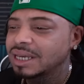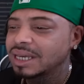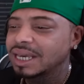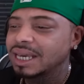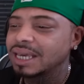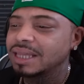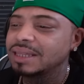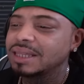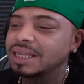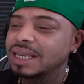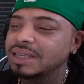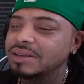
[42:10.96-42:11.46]

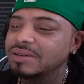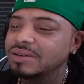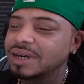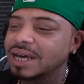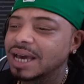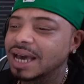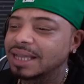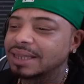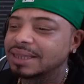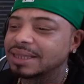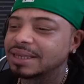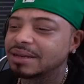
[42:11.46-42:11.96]
And then you
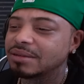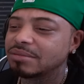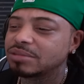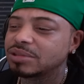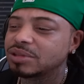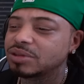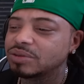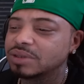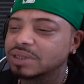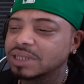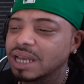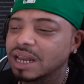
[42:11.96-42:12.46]
got them
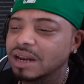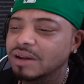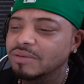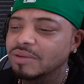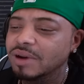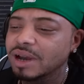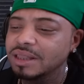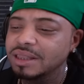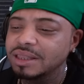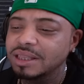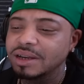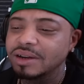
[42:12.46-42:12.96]
two standing
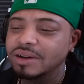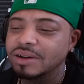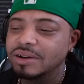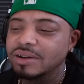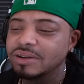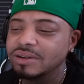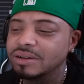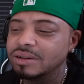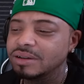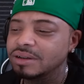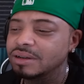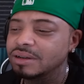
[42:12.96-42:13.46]
right there,